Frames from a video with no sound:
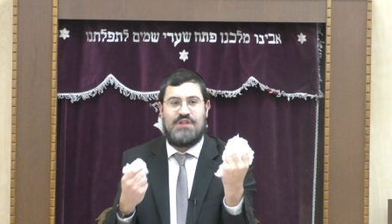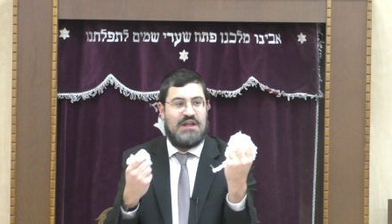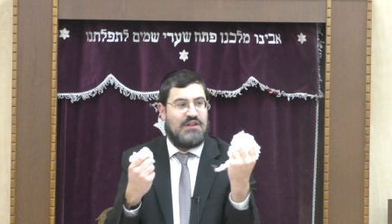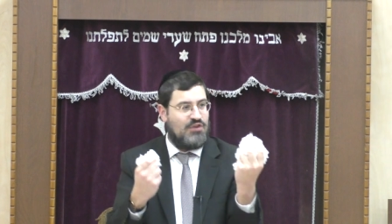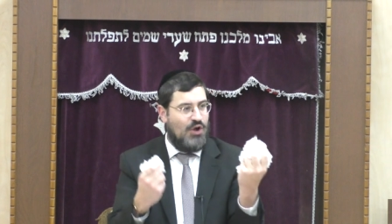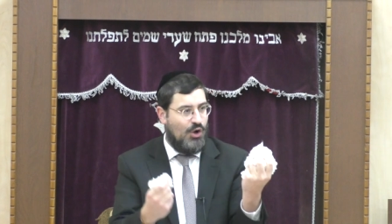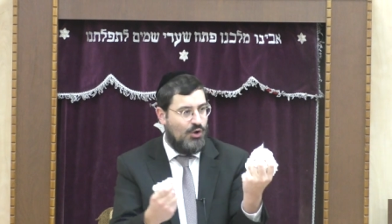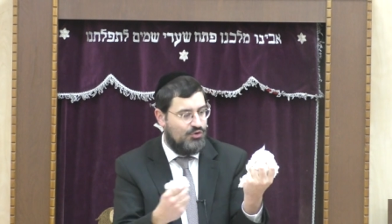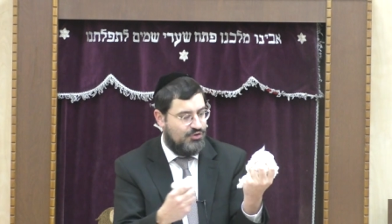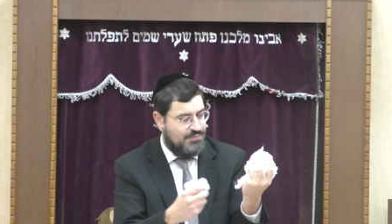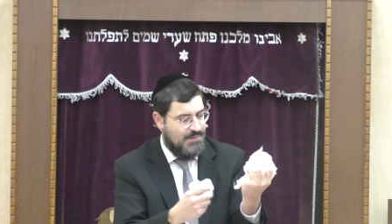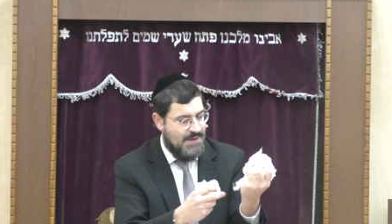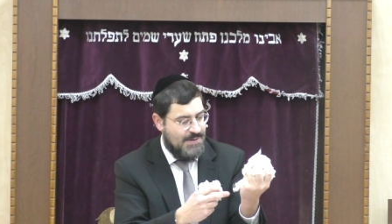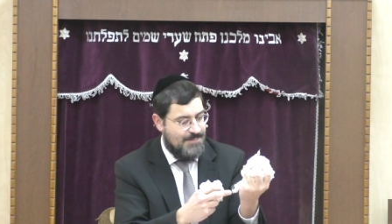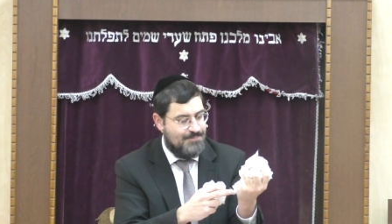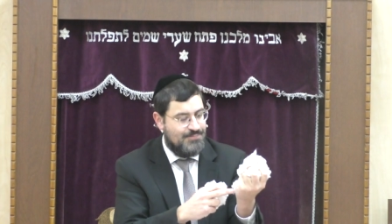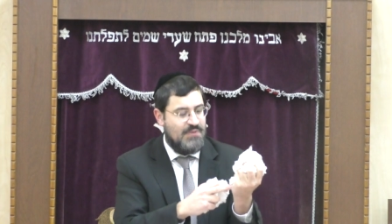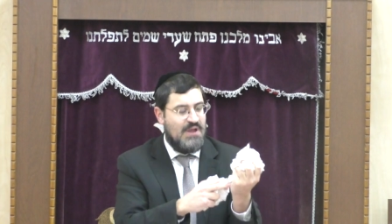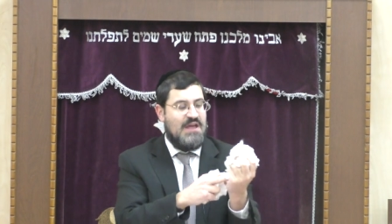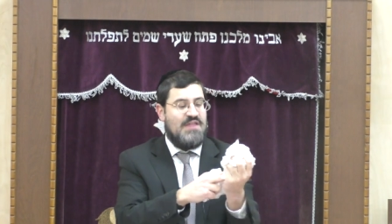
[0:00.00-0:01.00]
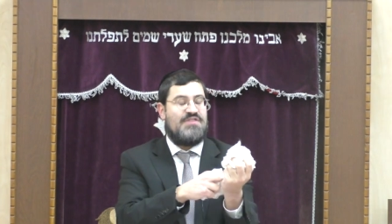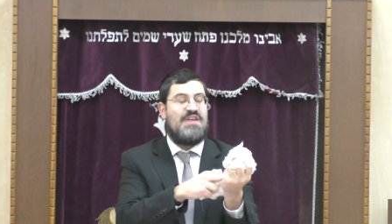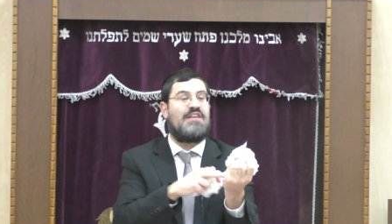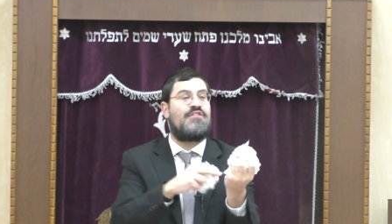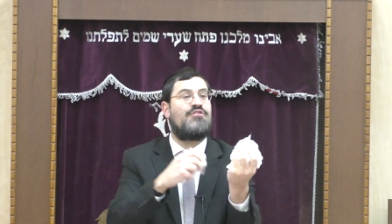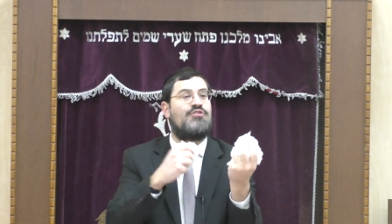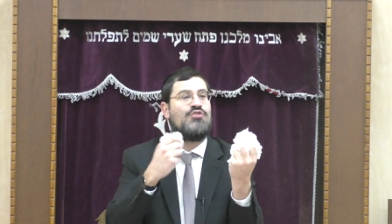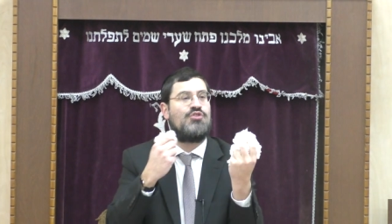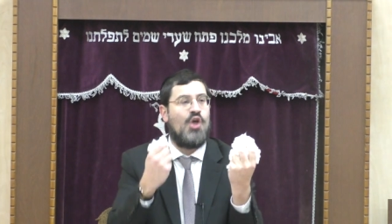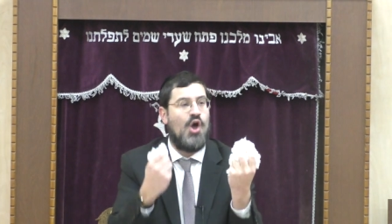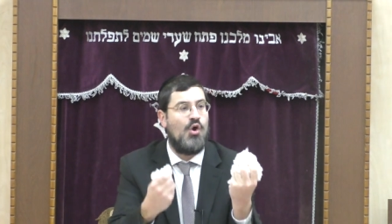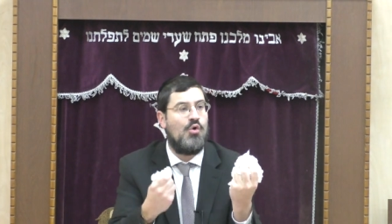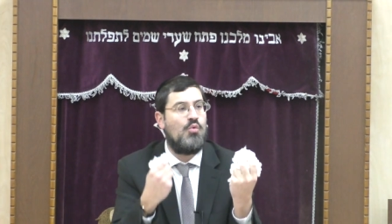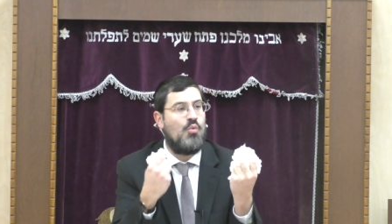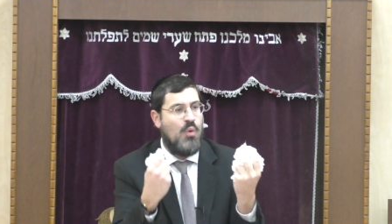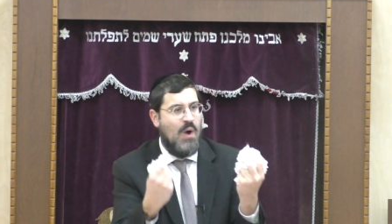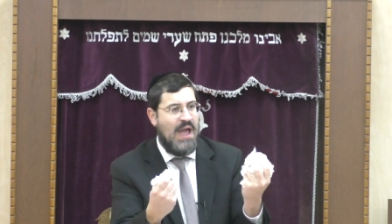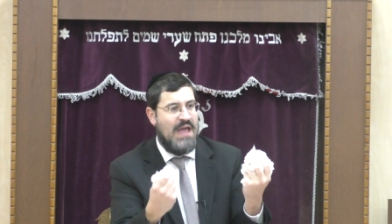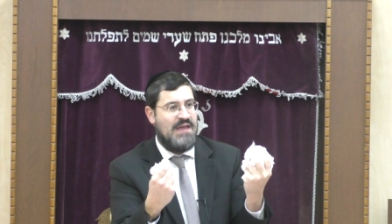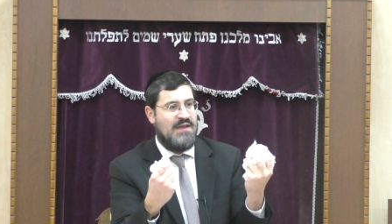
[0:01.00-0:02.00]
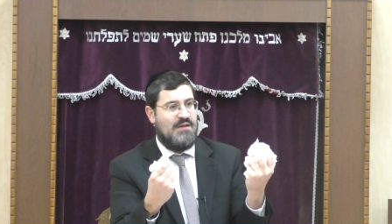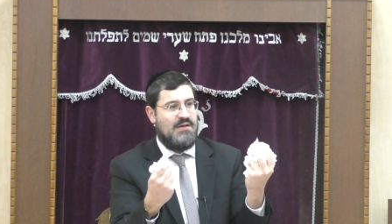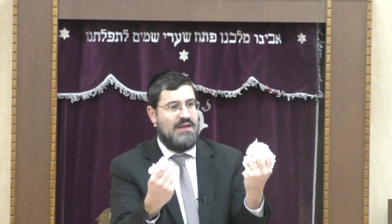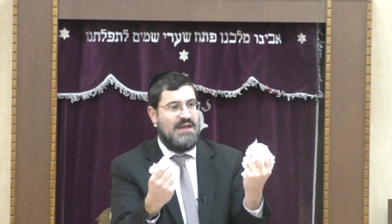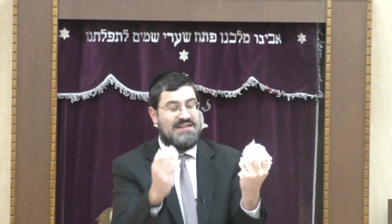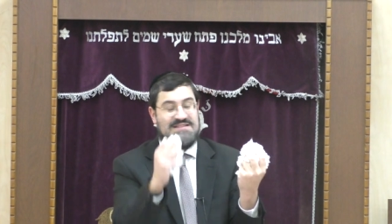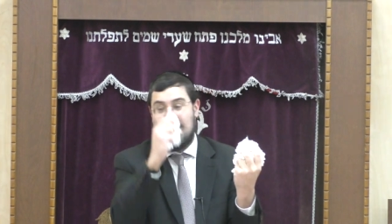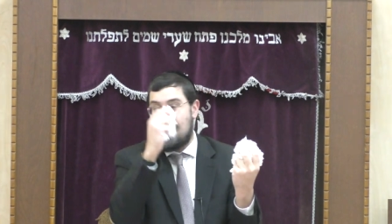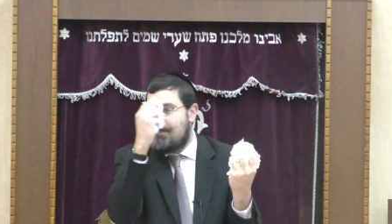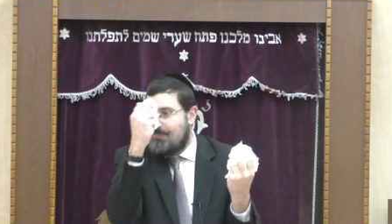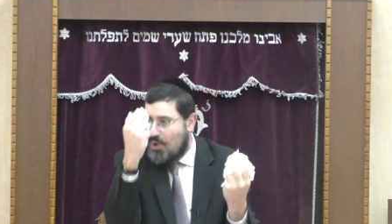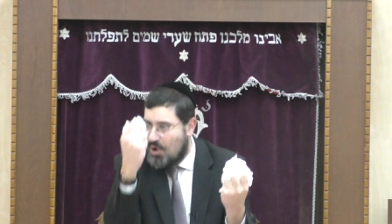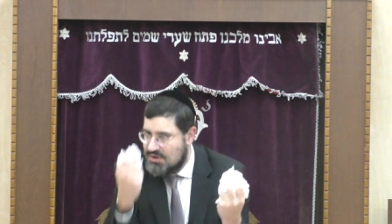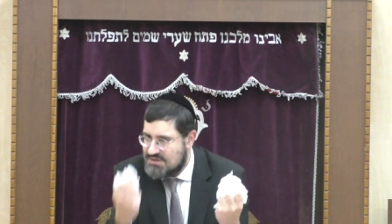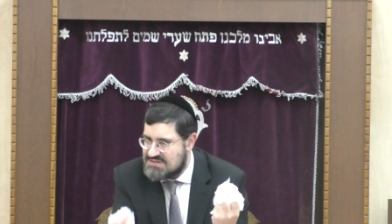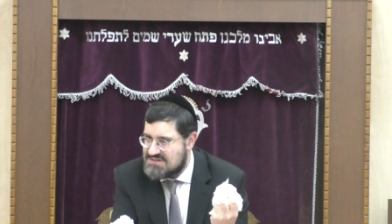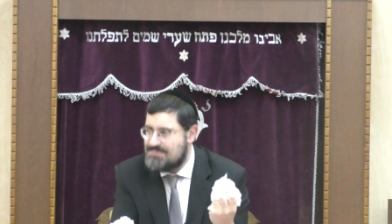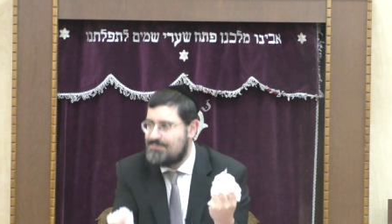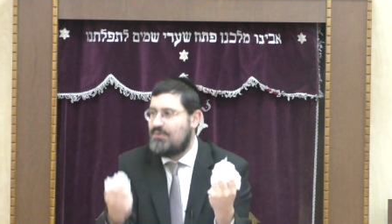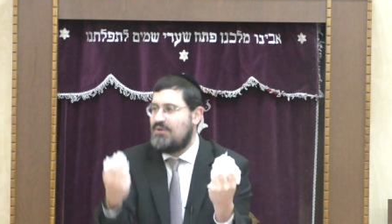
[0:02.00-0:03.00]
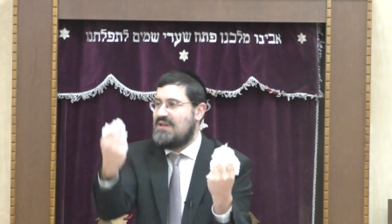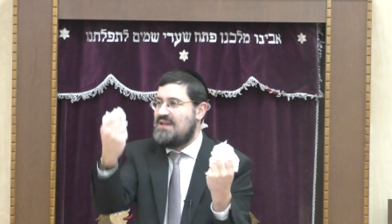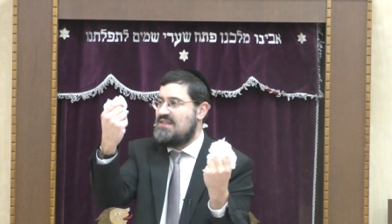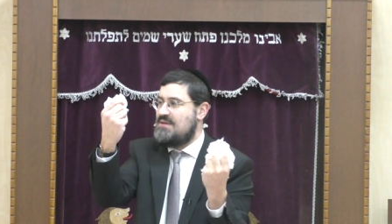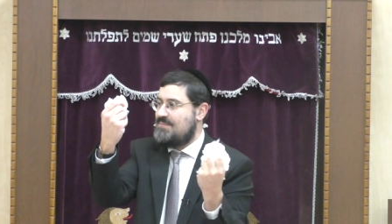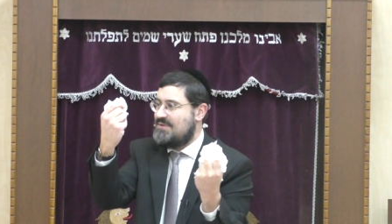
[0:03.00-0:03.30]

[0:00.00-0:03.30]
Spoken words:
they told me there's no way, it's impossible in the